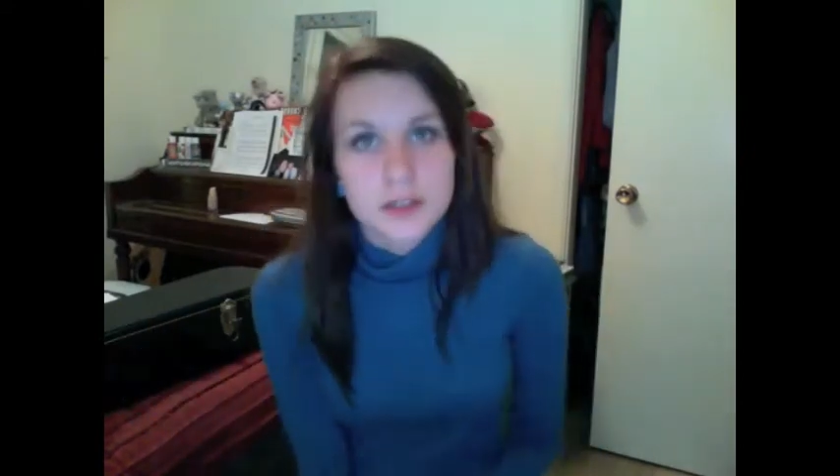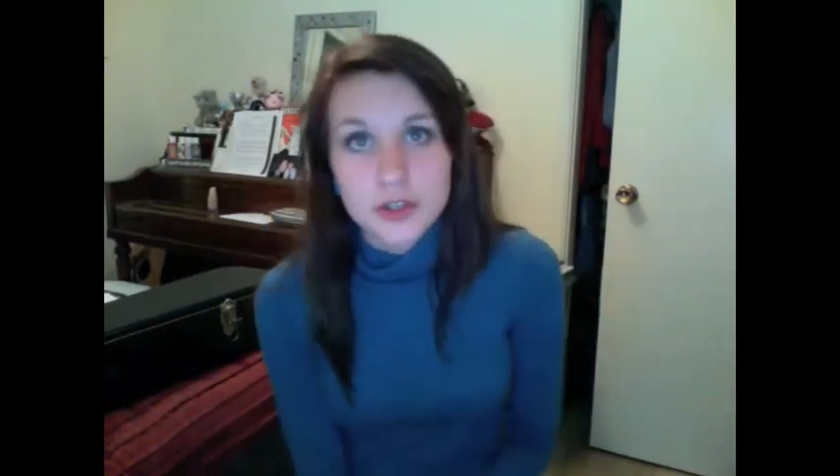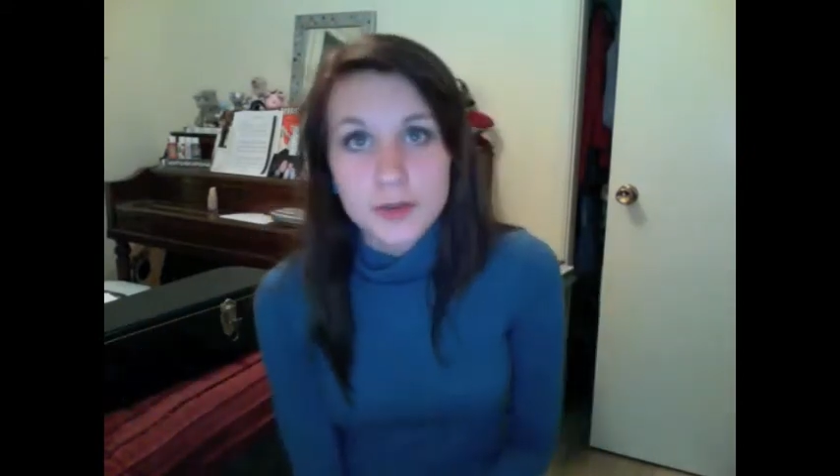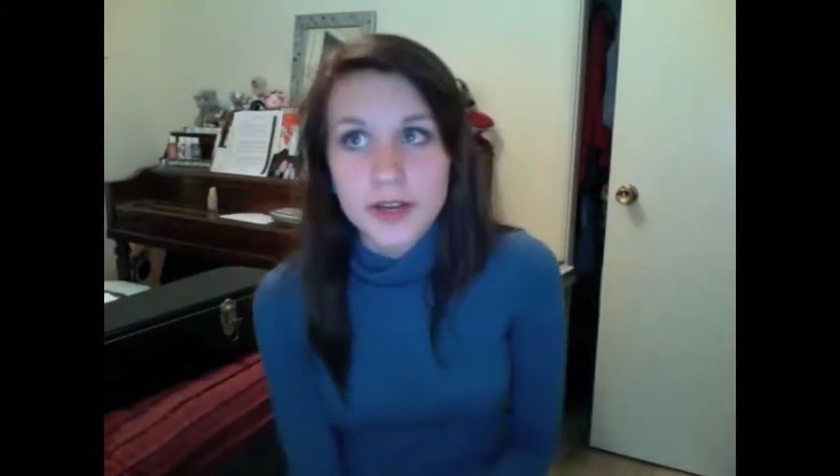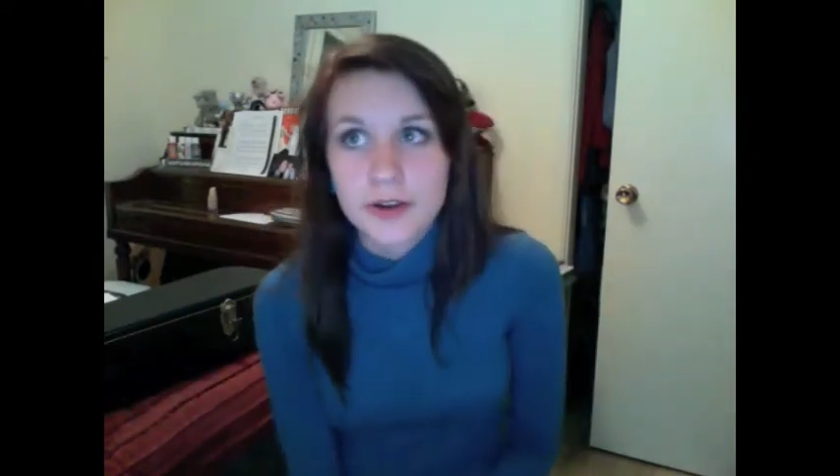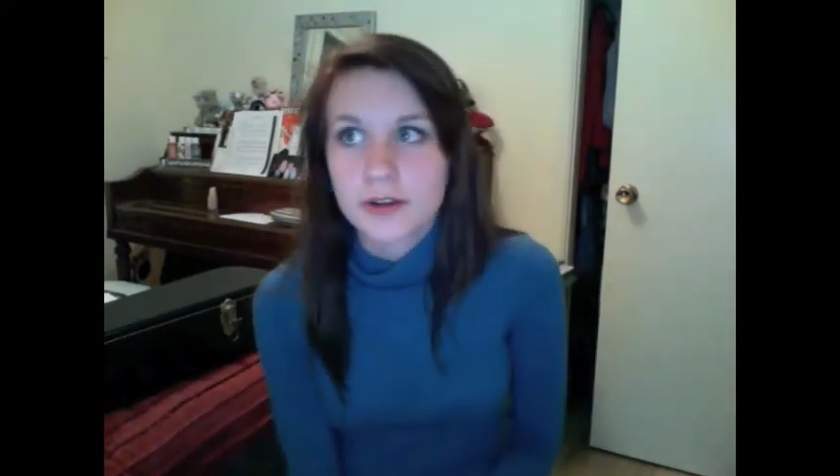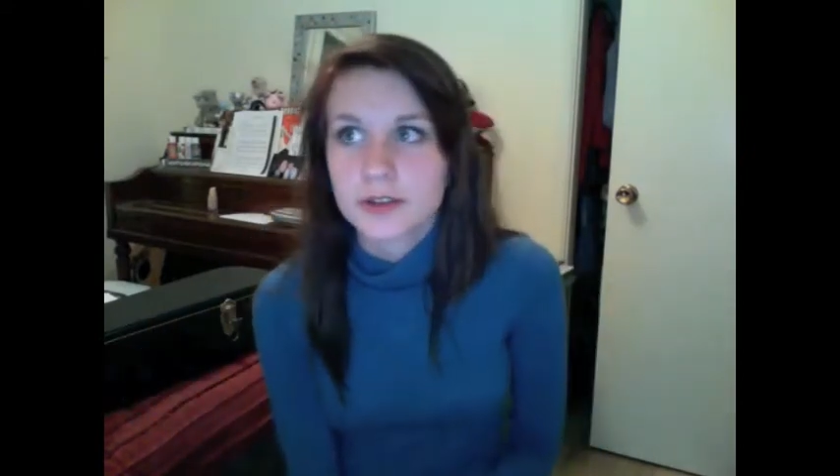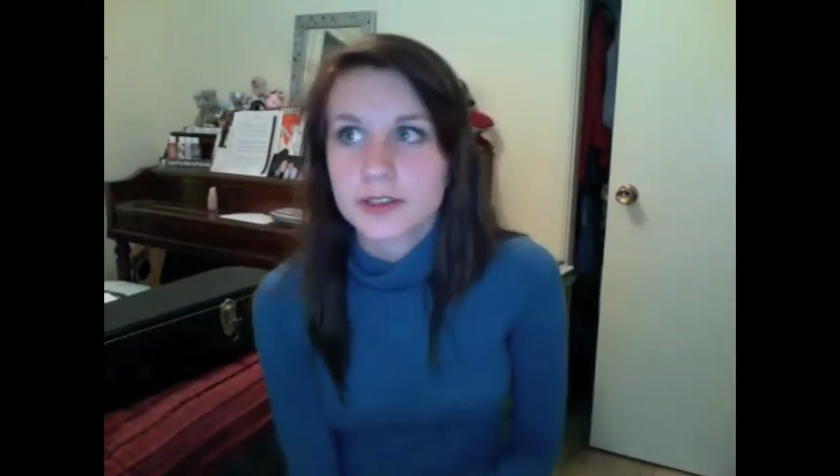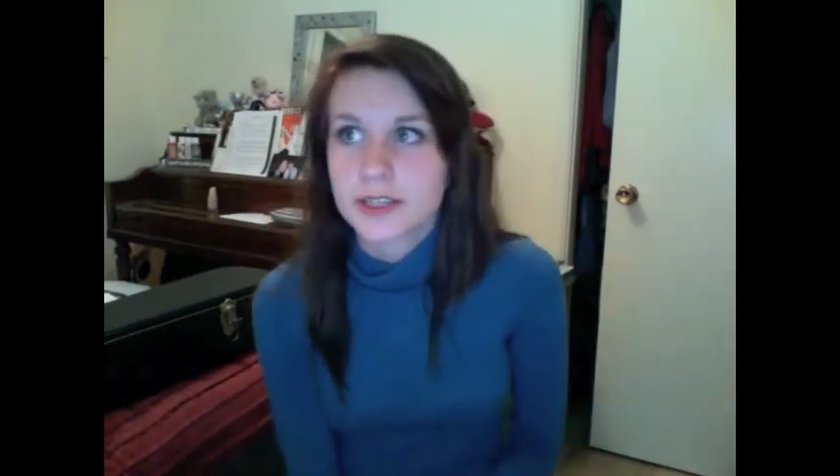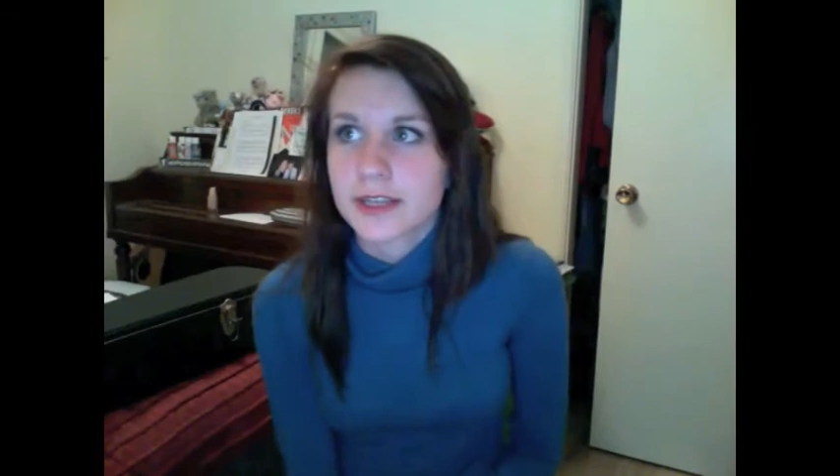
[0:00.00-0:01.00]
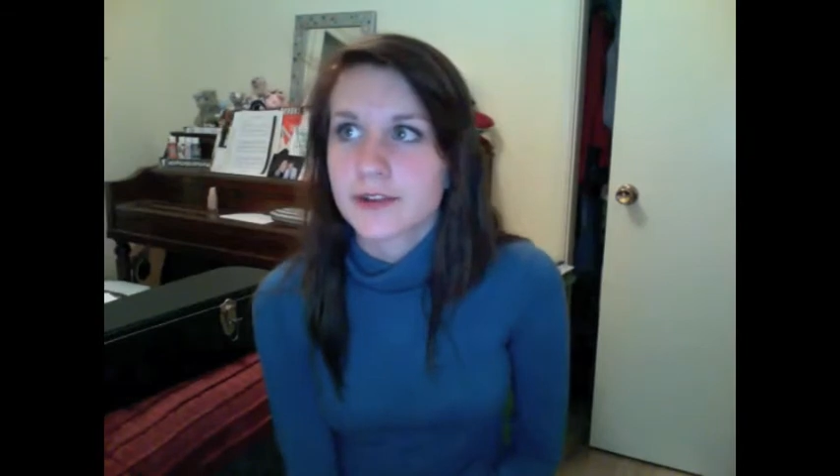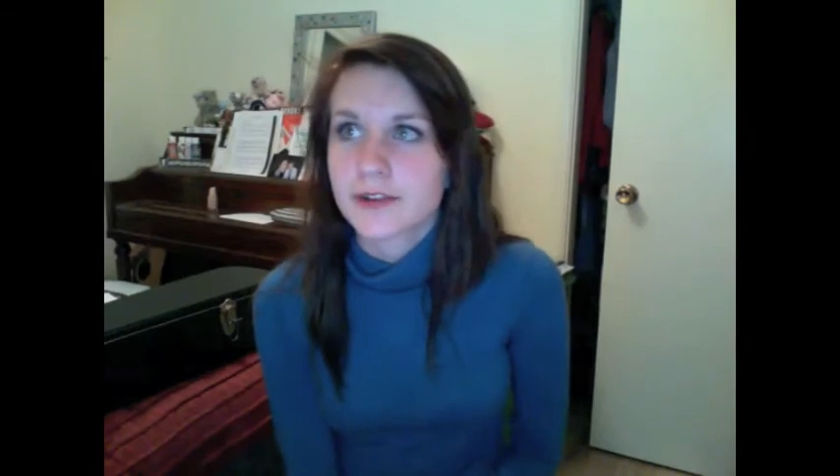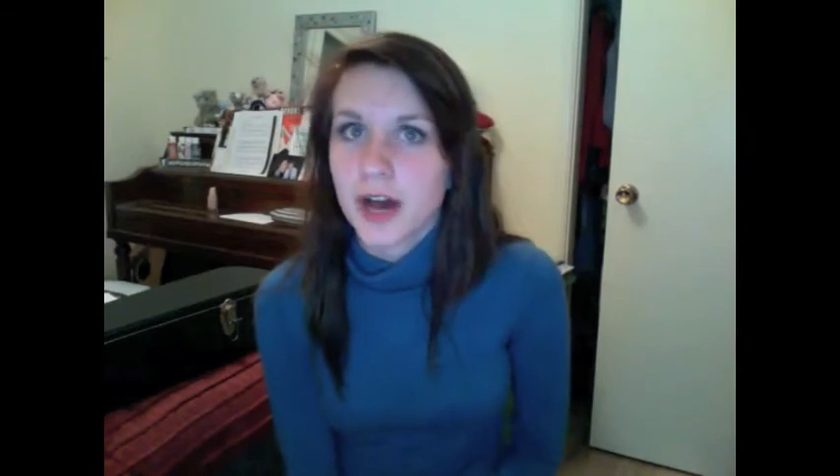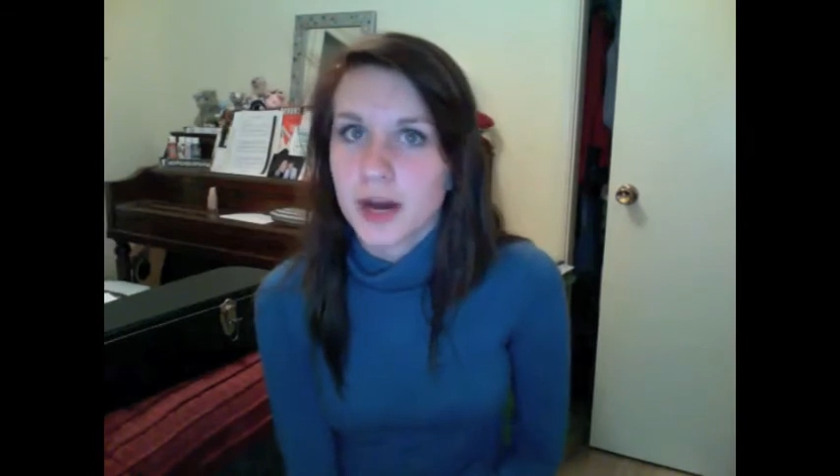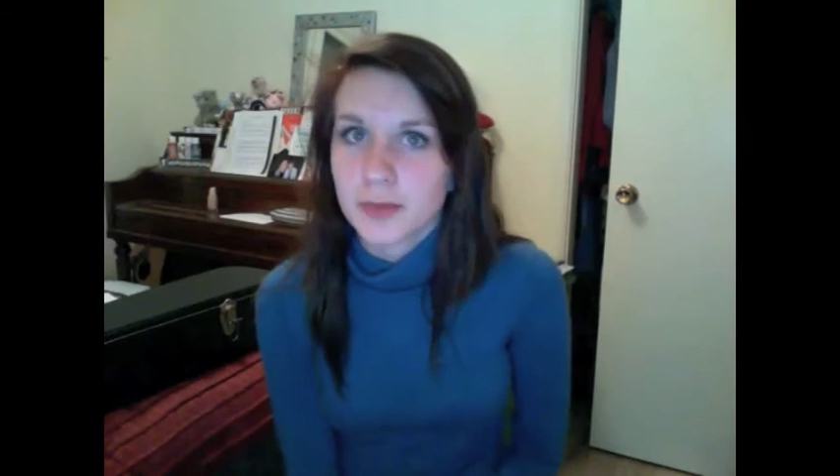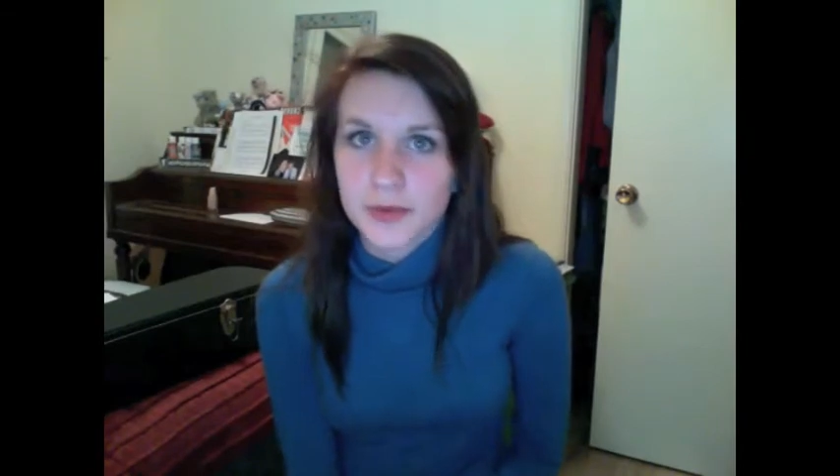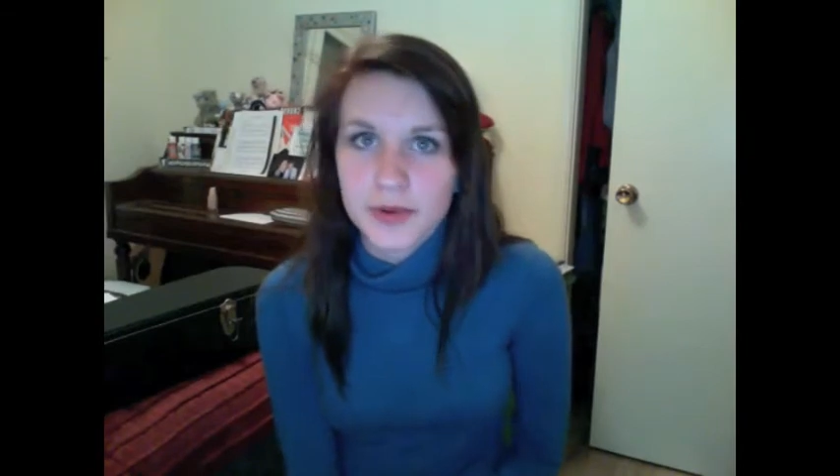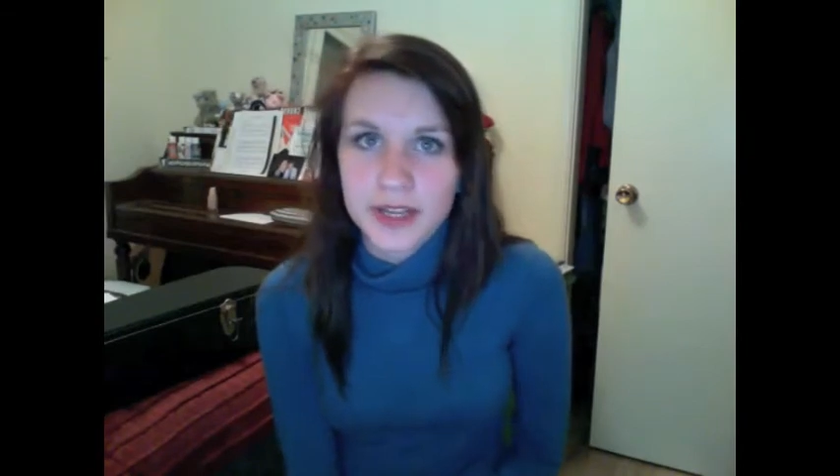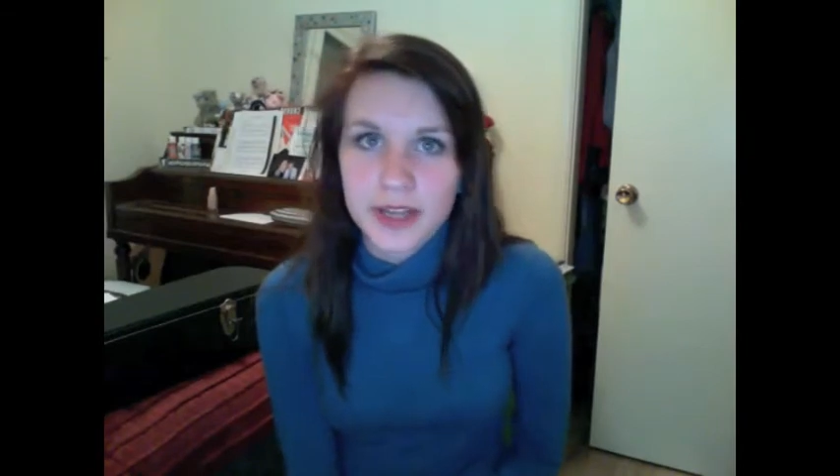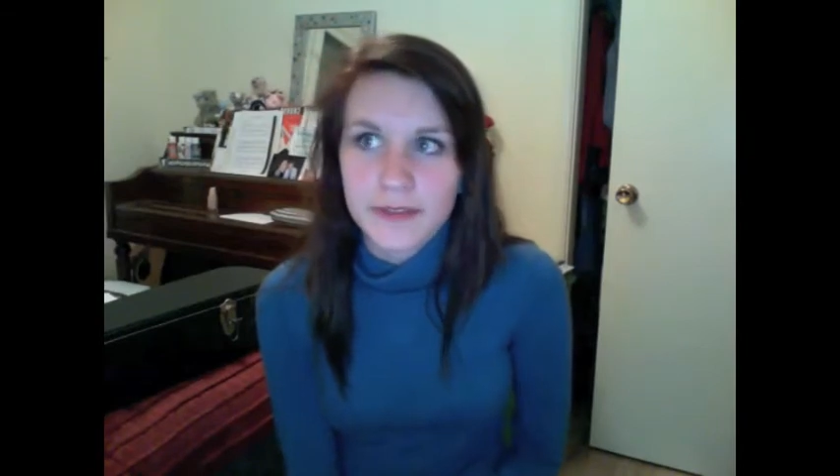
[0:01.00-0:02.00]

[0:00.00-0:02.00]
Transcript: So many girls think they're not pretty,